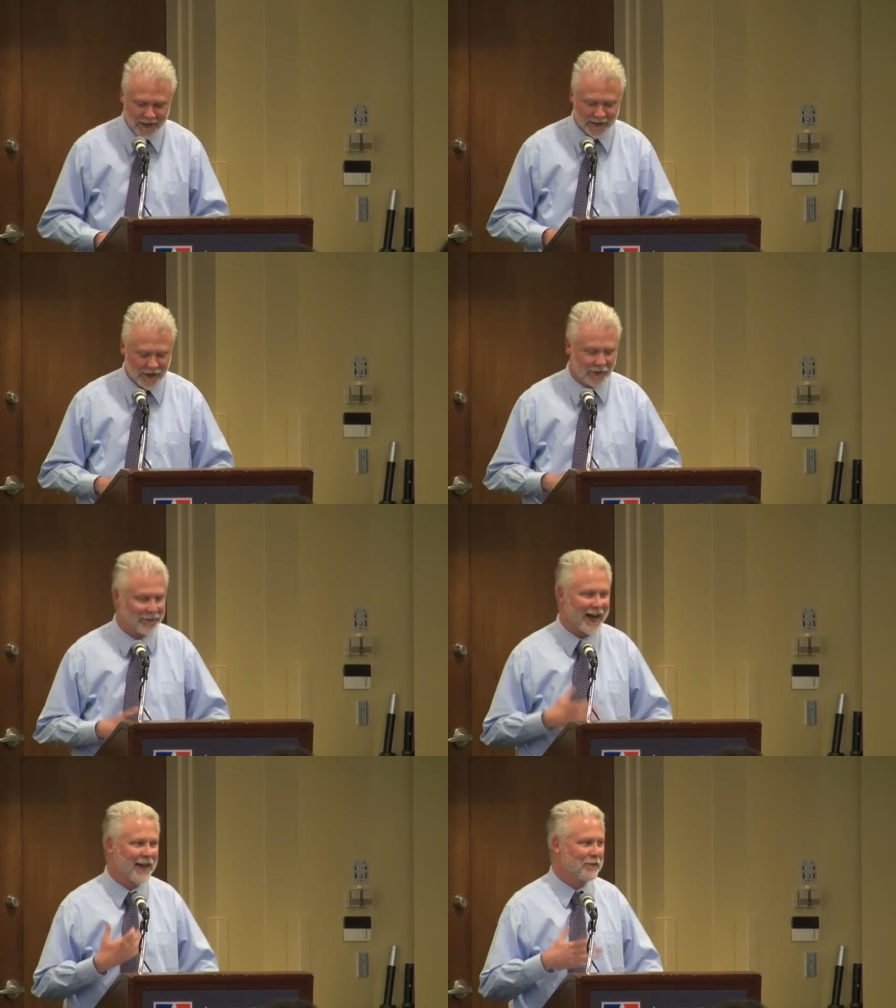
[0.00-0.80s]
So
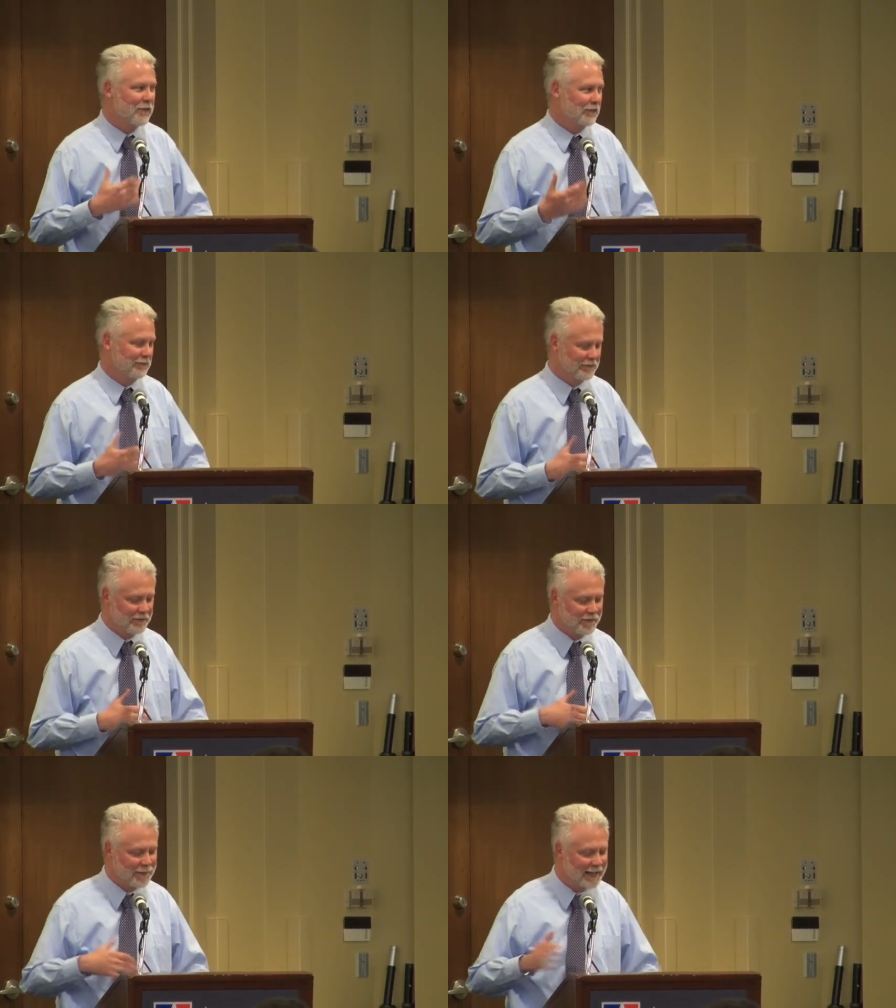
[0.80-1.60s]
I will
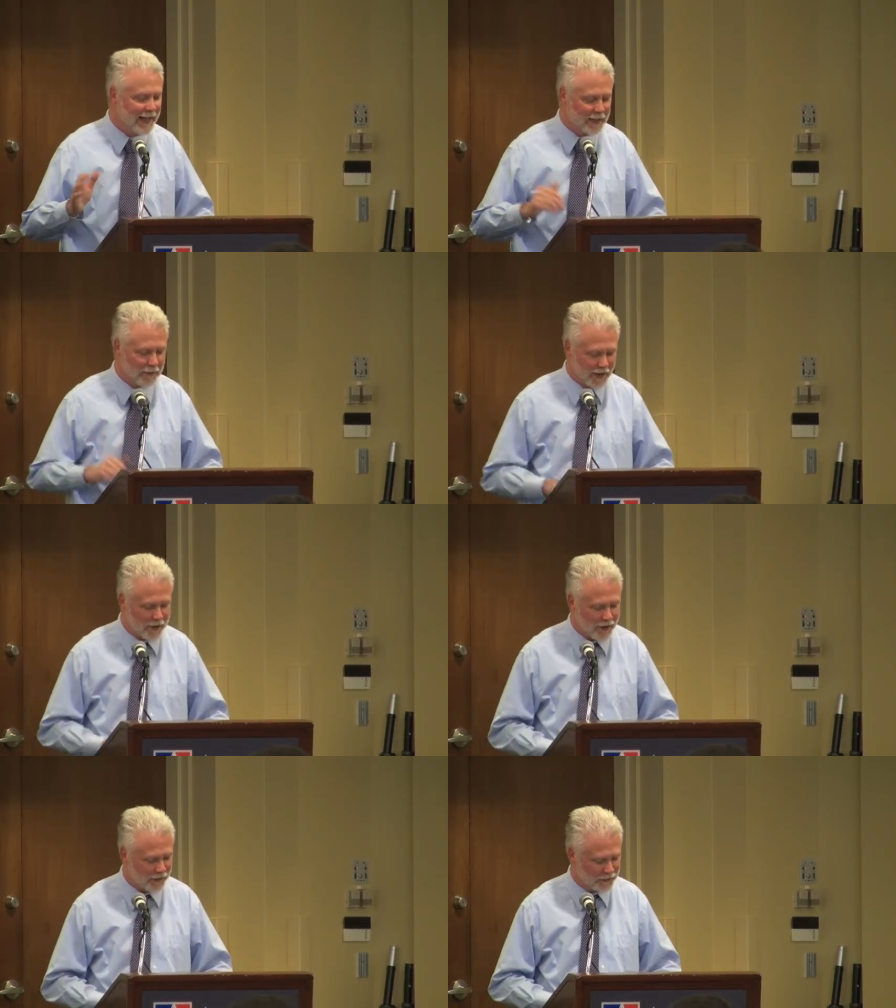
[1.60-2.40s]
be letting my
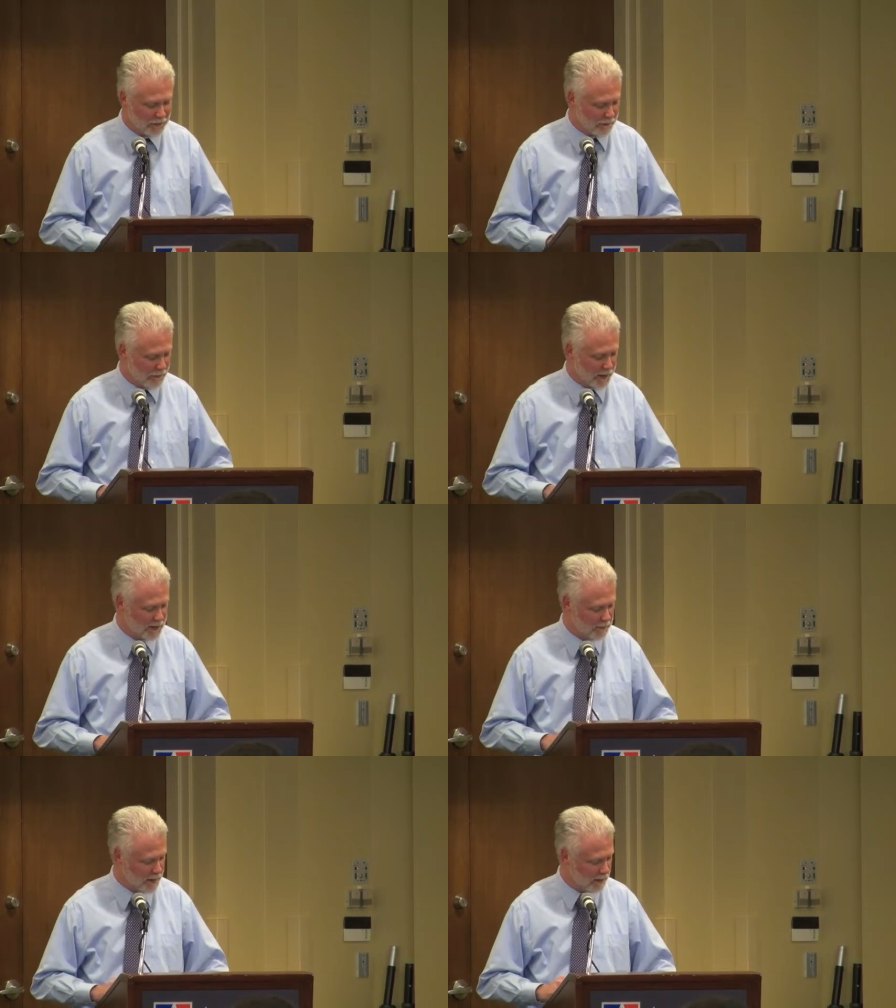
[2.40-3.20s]
calls go to
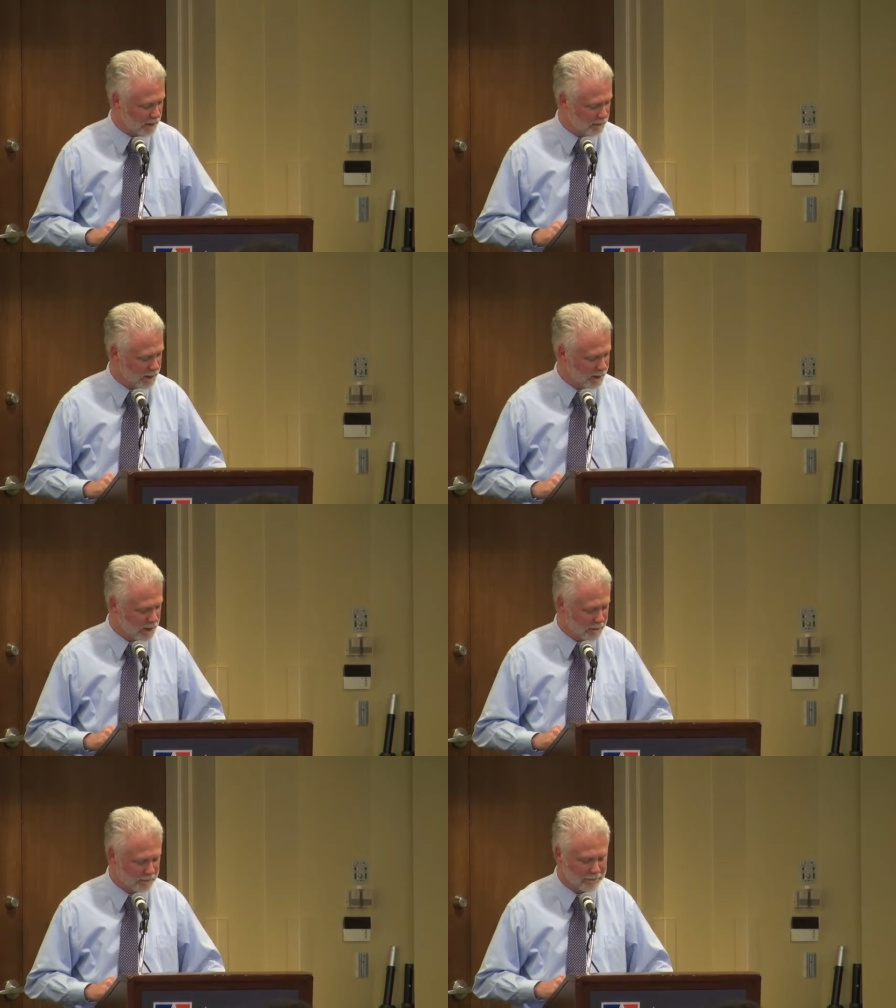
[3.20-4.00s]
voicemail
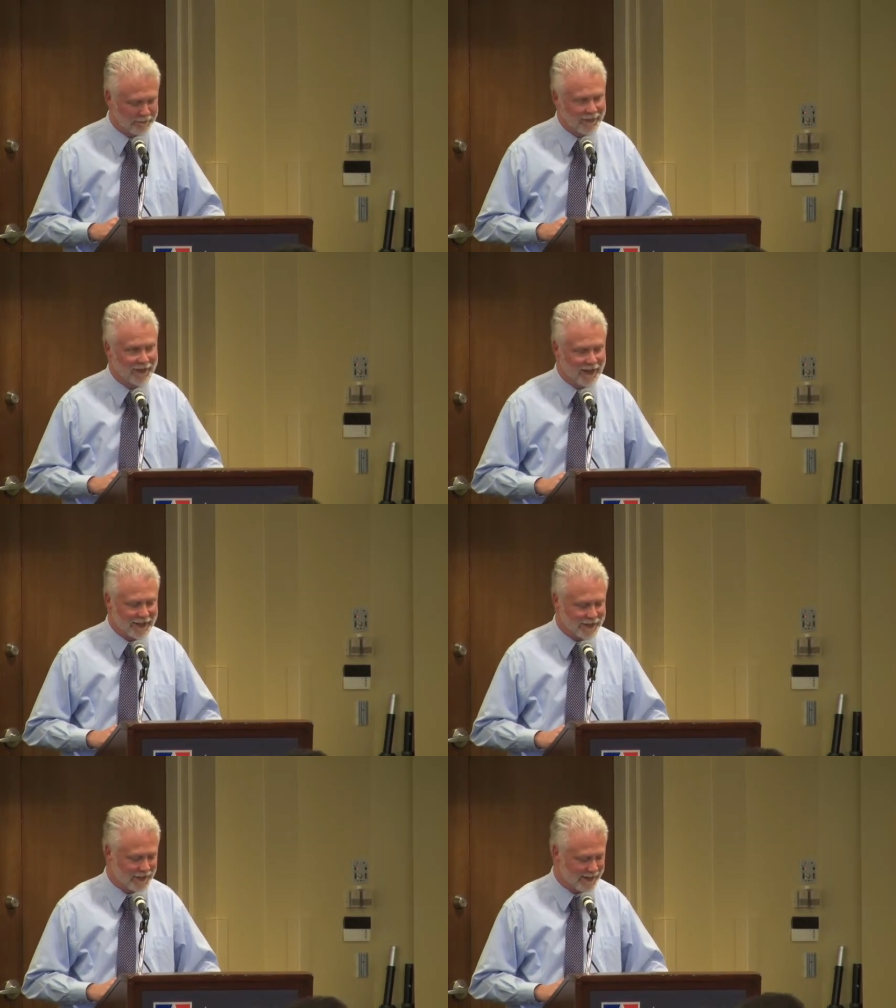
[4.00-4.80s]
um,
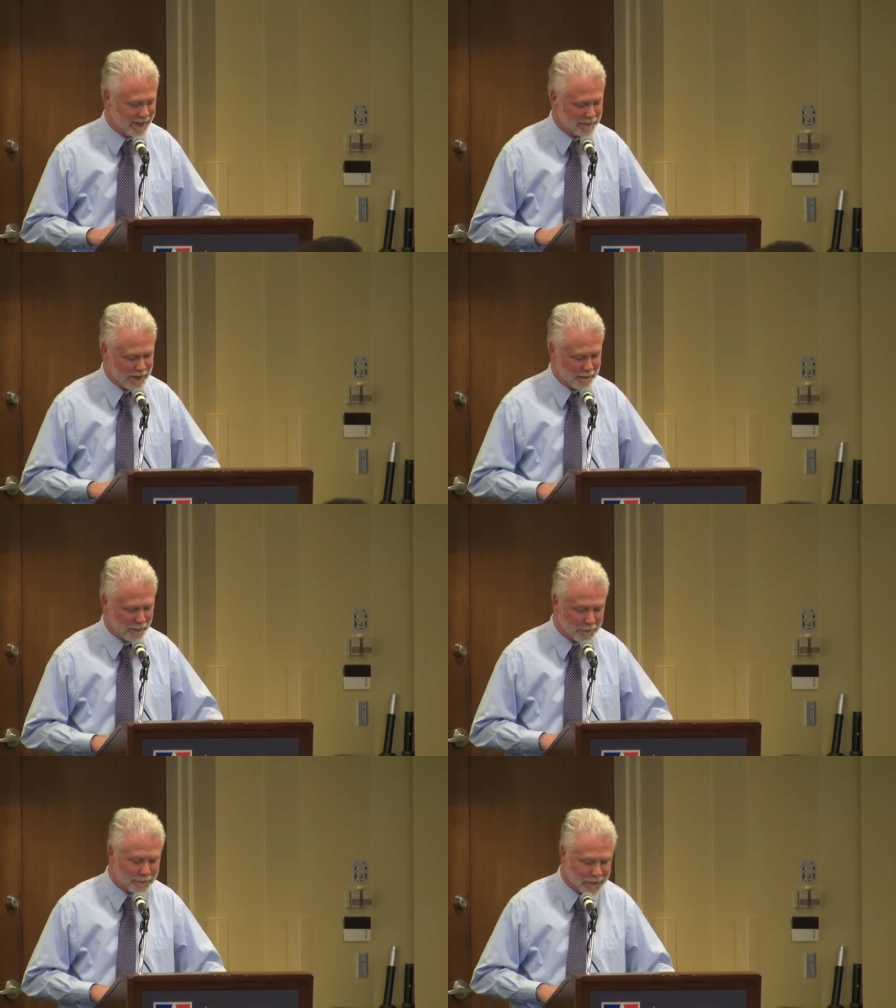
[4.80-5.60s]
this September.